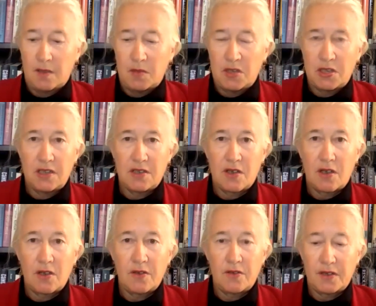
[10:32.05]
machines
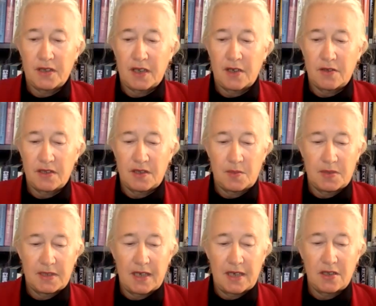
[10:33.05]
all over the country
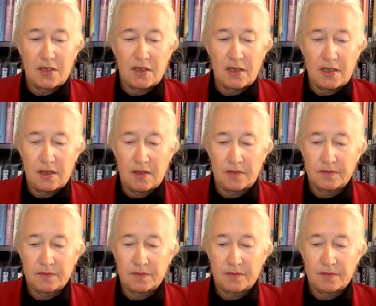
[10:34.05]
substantially.